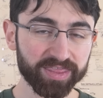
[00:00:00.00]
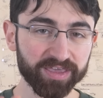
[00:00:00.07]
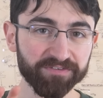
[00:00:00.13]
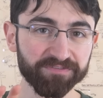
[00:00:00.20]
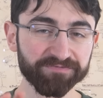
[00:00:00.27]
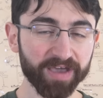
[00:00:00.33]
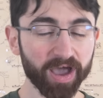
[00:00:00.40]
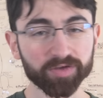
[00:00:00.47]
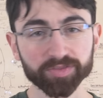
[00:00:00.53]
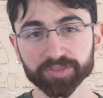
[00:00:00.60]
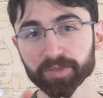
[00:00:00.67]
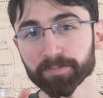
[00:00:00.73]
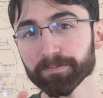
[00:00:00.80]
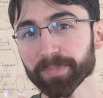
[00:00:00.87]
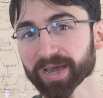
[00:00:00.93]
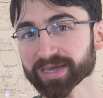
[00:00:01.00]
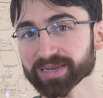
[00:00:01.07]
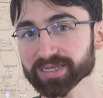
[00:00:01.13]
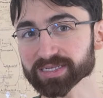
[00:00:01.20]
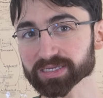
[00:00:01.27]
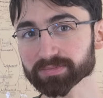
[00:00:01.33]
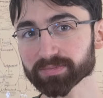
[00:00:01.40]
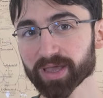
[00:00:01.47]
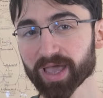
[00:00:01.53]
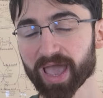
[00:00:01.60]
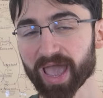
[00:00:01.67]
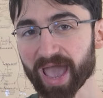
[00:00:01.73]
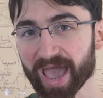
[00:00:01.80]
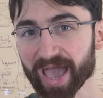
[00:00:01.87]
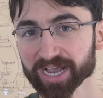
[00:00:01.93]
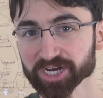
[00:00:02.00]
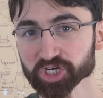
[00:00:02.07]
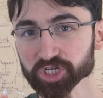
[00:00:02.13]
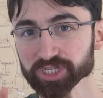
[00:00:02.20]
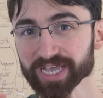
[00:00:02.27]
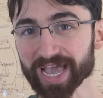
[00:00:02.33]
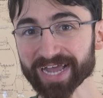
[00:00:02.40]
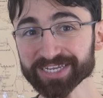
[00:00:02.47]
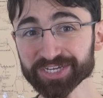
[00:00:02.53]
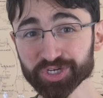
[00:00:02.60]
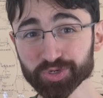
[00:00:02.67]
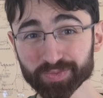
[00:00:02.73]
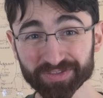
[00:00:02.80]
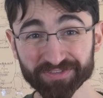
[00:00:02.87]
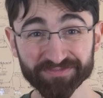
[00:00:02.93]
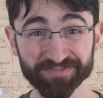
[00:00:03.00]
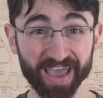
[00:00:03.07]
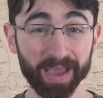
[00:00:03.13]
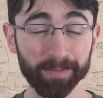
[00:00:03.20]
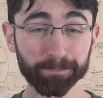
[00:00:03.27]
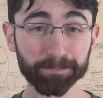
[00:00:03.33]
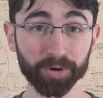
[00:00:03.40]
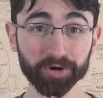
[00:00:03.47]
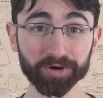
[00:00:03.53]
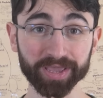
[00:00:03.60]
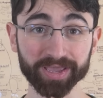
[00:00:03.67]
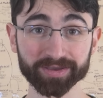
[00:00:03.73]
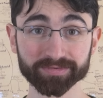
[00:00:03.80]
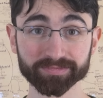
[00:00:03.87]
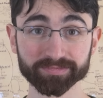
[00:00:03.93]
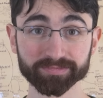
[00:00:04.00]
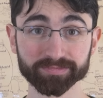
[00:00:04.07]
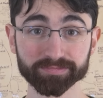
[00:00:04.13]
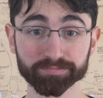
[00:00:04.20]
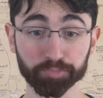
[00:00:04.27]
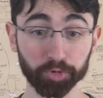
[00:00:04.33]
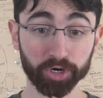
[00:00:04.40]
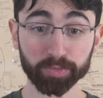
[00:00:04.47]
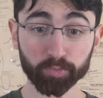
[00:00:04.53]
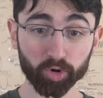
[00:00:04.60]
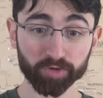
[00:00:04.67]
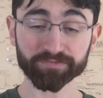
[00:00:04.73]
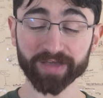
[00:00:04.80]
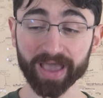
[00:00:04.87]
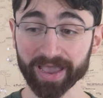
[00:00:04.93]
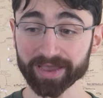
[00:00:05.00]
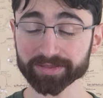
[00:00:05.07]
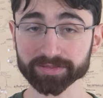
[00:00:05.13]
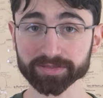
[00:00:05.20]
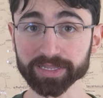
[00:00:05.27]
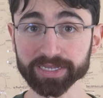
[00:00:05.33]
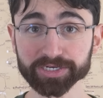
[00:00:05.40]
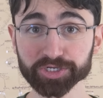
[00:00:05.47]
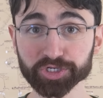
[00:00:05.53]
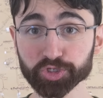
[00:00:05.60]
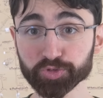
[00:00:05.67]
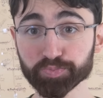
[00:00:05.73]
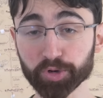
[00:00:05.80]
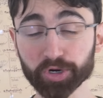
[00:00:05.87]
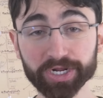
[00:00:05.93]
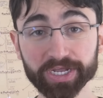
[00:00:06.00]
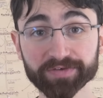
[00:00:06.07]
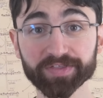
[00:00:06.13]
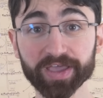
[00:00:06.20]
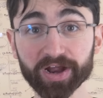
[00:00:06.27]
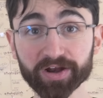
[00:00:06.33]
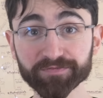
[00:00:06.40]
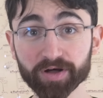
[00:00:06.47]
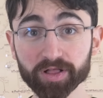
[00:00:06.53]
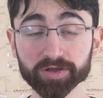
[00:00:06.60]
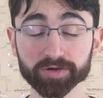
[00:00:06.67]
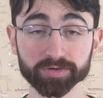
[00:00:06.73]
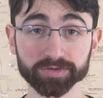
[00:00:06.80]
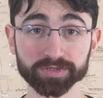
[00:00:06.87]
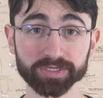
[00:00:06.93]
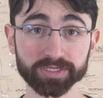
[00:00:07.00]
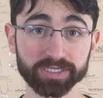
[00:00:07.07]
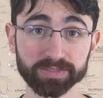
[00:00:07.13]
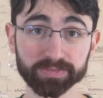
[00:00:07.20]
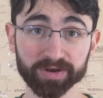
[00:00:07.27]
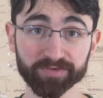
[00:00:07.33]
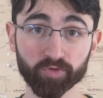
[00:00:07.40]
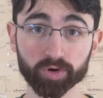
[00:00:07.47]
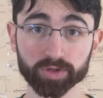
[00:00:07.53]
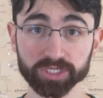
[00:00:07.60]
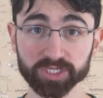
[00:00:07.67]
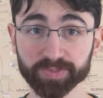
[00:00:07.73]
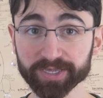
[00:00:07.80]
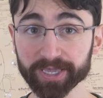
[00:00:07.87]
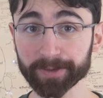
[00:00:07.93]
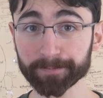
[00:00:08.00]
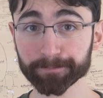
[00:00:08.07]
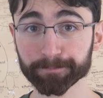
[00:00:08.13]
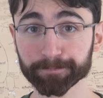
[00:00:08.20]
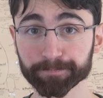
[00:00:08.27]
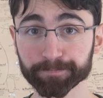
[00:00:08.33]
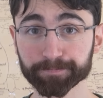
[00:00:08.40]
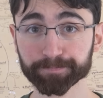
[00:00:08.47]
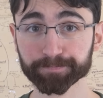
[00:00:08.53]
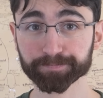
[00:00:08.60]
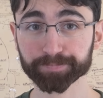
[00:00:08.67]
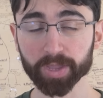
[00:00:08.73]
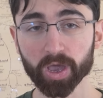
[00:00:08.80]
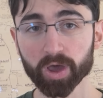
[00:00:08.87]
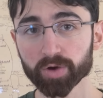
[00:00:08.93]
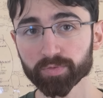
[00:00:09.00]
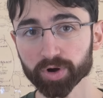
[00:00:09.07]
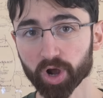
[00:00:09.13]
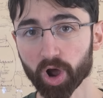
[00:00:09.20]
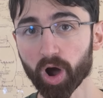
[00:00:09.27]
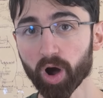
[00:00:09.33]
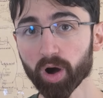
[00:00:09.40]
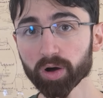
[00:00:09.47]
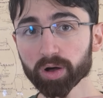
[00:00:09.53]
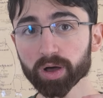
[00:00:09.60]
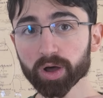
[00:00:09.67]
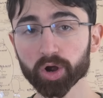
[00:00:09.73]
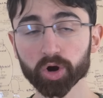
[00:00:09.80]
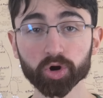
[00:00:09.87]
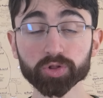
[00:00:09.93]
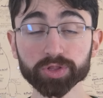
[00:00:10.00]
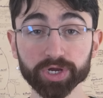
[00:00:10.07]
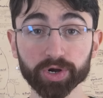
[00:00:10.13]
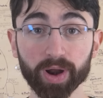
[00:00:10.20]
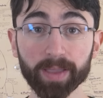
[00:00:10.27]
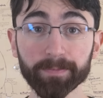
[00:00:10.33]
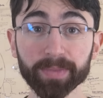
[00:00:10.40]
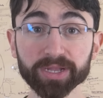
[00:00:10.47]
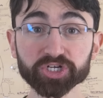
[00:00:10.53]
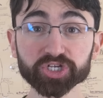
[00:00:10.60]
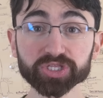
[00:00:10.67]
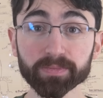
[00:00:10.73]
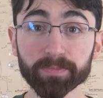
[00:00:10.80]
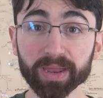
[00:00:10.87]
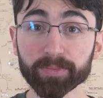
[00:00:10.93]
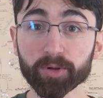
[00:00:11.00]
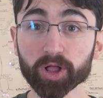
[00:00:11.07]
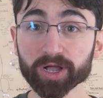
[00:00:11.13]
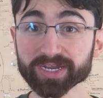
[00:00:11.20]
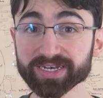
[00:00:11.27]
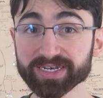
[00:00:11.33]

they found that the mechanism actually had to do with fat burning, burning more fat linked to burning of the hair follicles, at least metaphorically speaking. Recall Earlier, I mentioned the metabolic